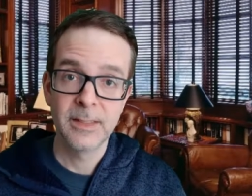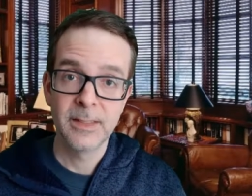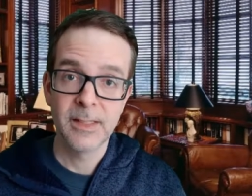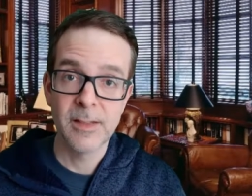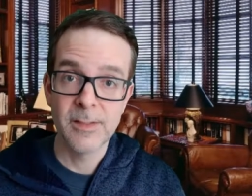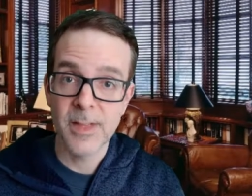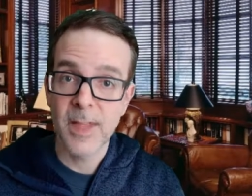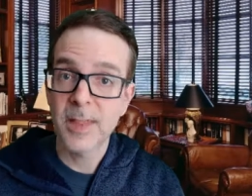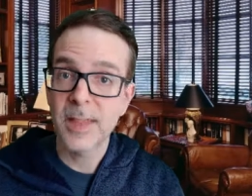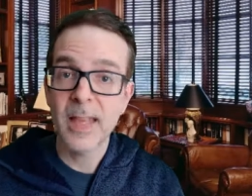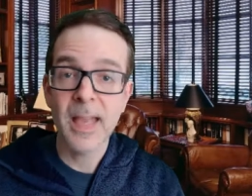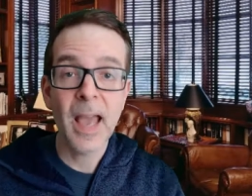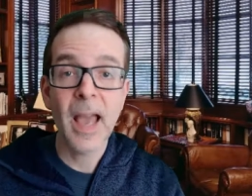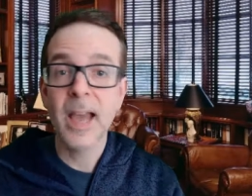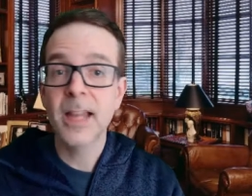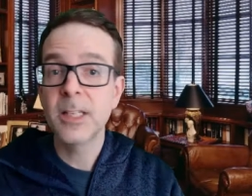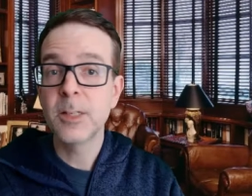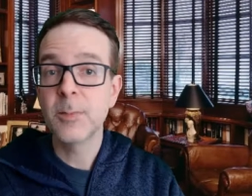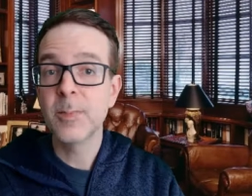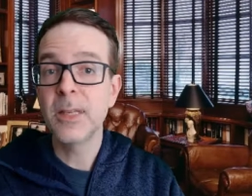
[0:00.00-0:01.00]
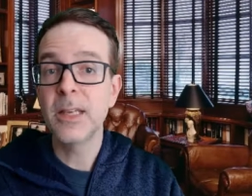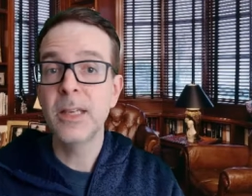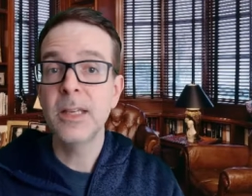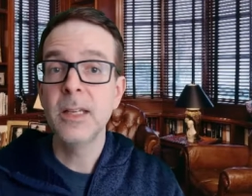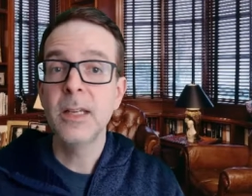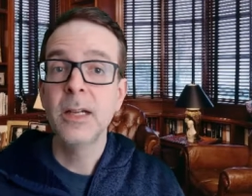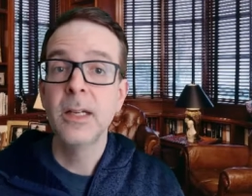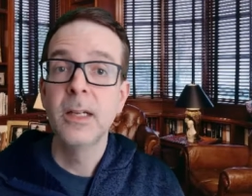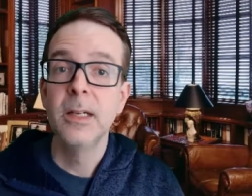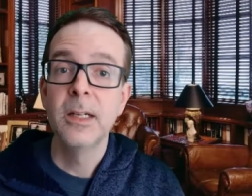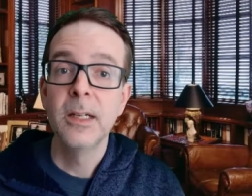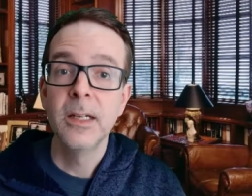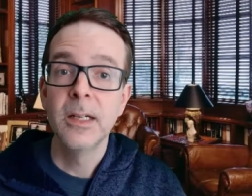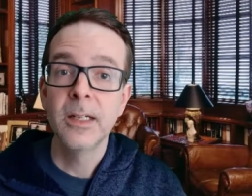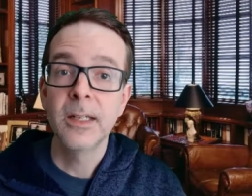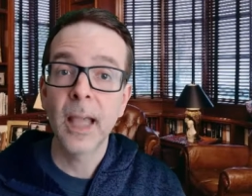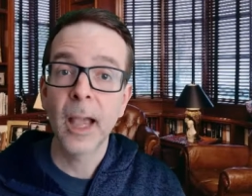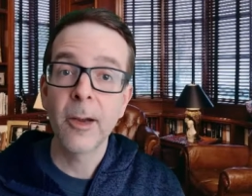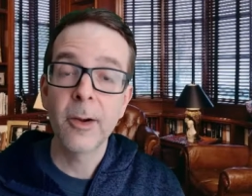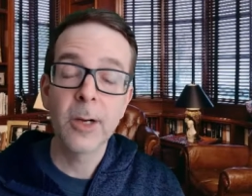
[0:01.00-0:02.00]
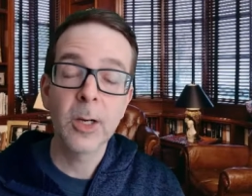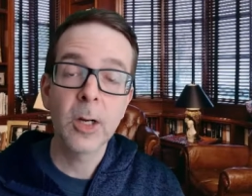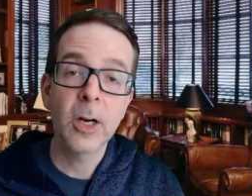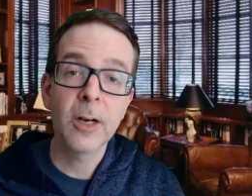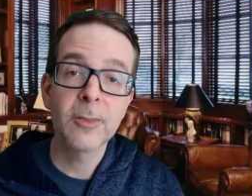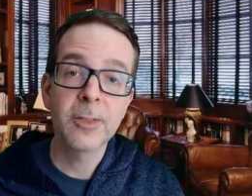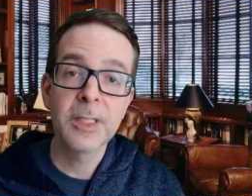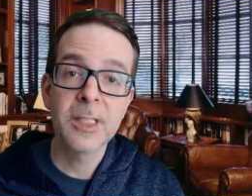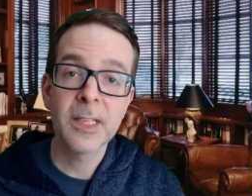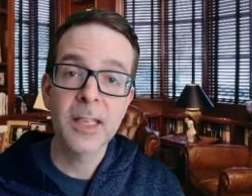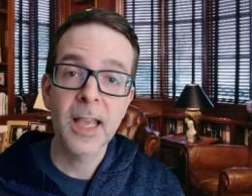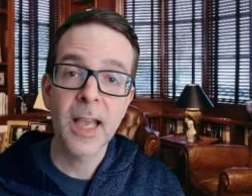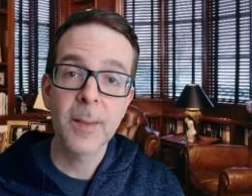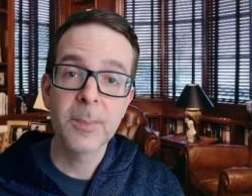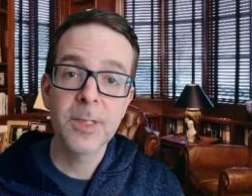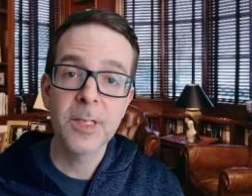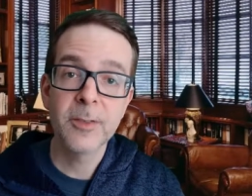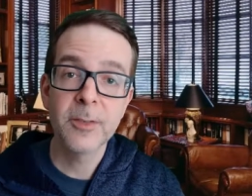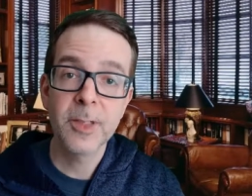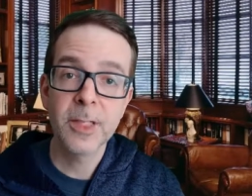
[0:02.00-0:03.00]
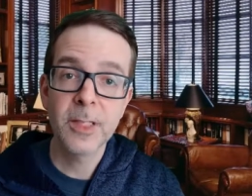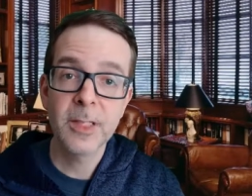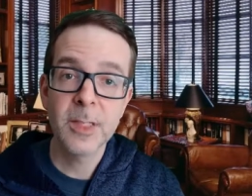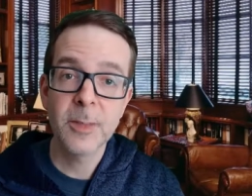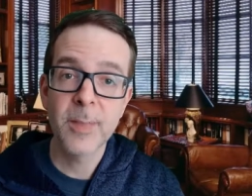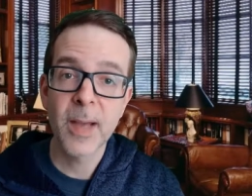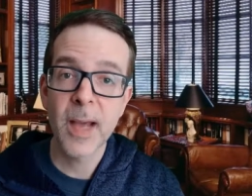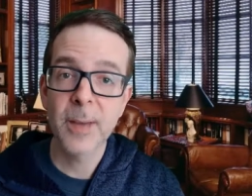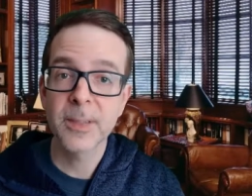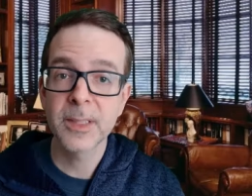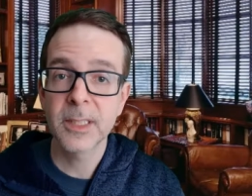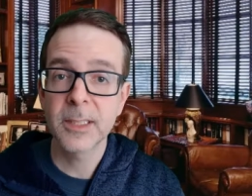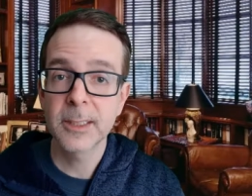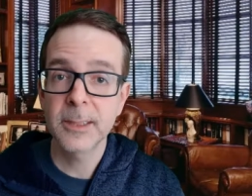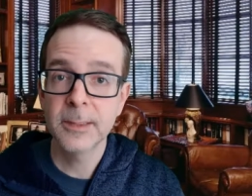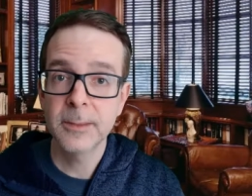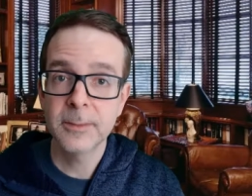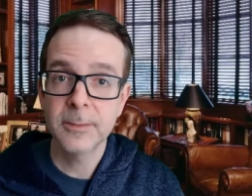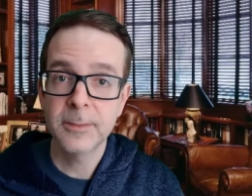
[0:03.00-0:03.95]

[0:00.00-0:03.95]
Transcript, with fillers: And then they had to be carried off into captivity to Babylon.